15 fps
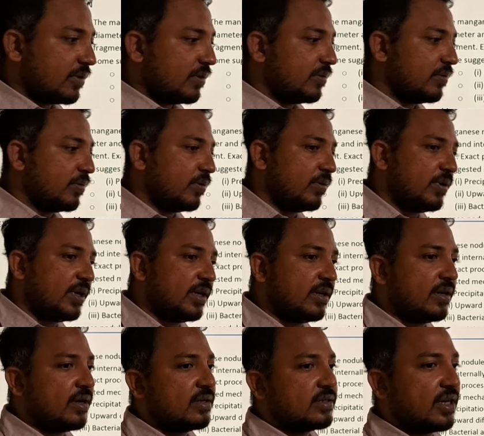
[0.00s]
You know, in
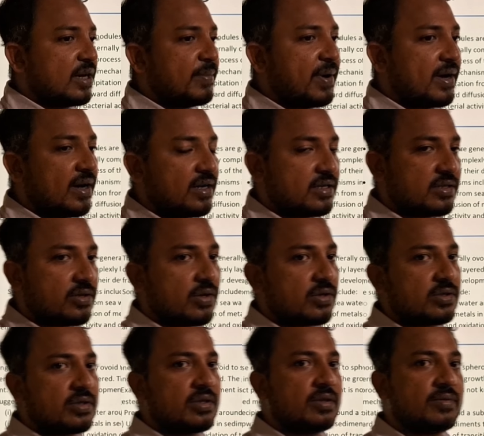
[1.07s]
sedimentary
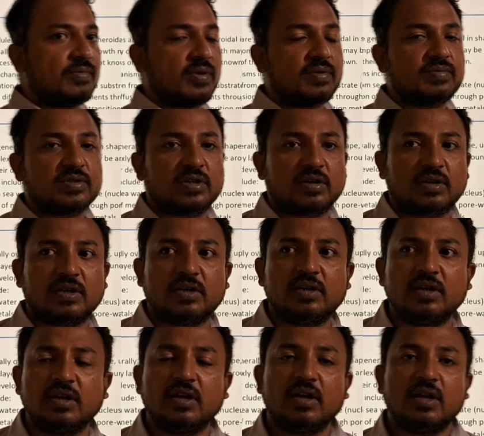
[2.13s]
structure, if you have
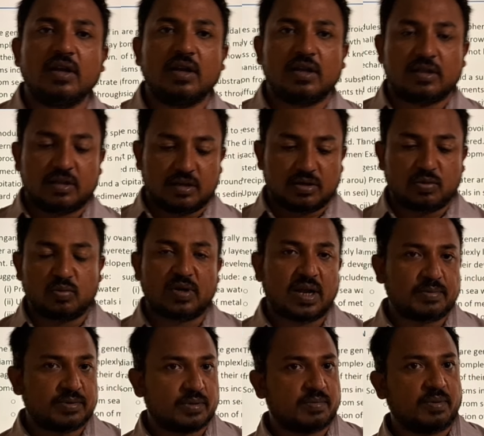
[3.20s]
studied, there are two
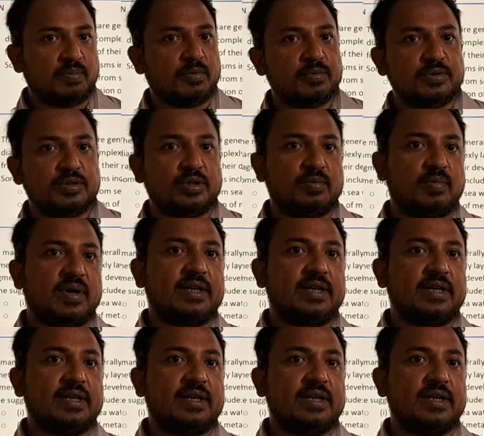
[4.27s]
types of deposition.